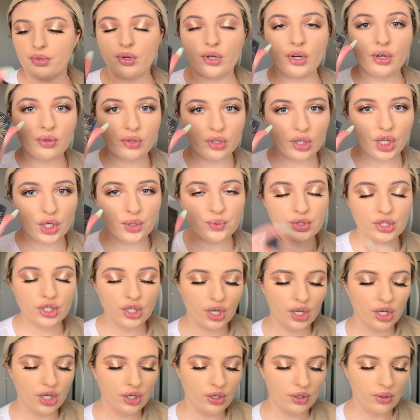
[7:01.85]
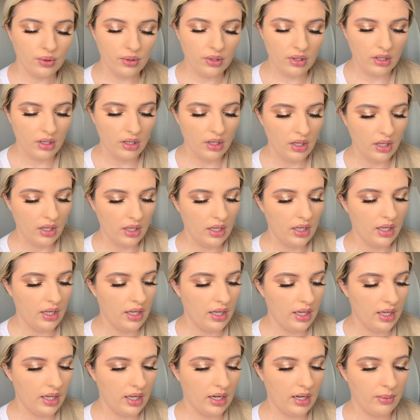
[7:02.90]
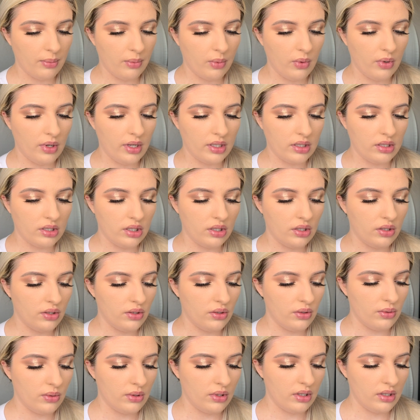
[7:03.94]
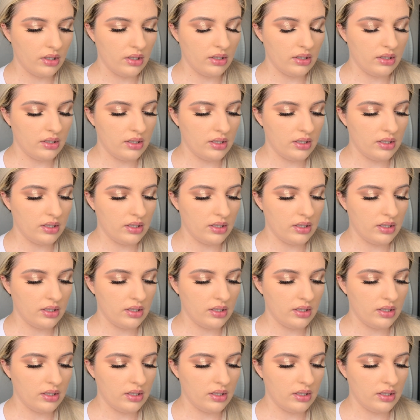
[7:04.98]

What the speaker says: Pro Glow To Go and I'm going to